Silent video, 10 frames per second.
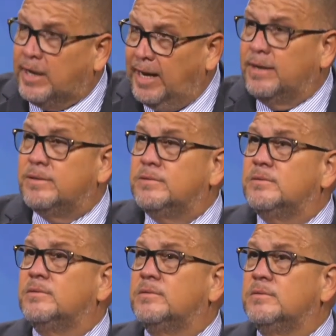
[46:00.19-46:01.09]
again.
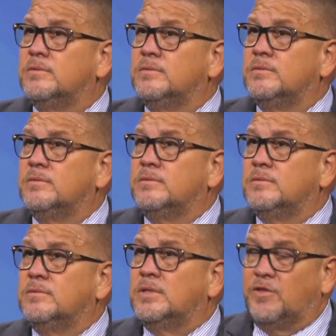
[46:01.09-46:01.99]

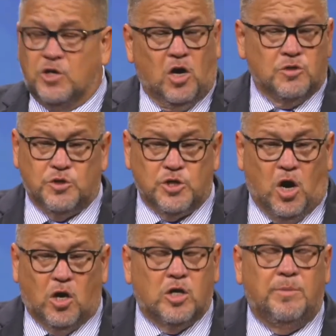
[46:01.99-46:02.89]
And the culture's
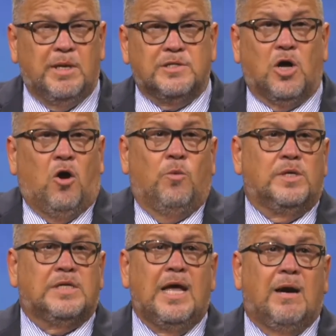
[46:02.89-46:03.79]
argument is
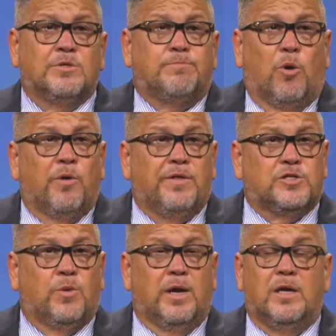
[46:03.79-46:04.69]
always, hey, I was born
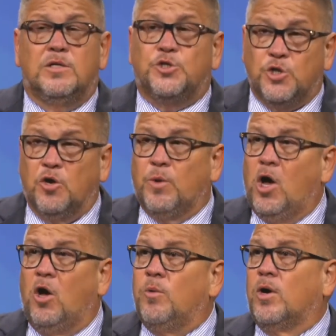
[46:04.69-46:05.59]
this way. Sure, we
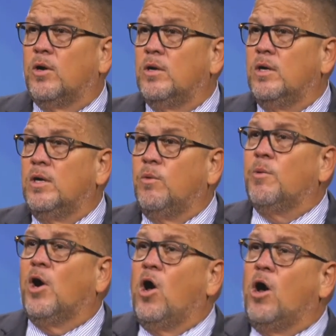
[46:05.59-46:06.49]
all were. We
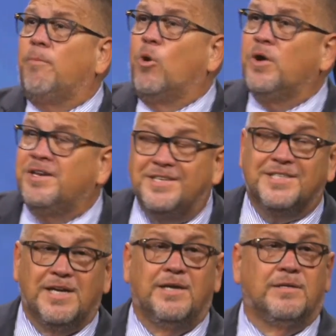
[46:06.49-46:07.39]
were all born into
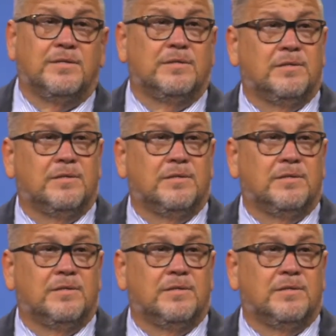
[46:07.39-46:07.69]
sin.